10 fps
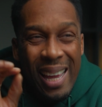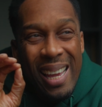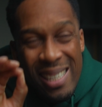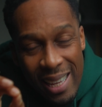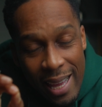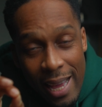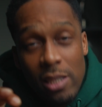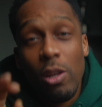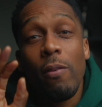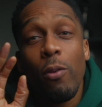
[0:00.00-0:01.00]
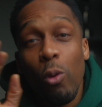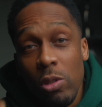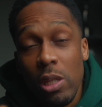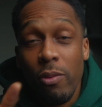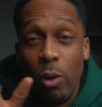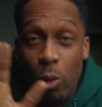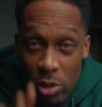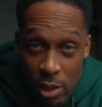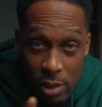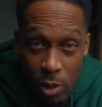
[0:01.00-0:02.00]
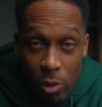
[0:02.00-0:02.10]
It is a case of horses for courses though,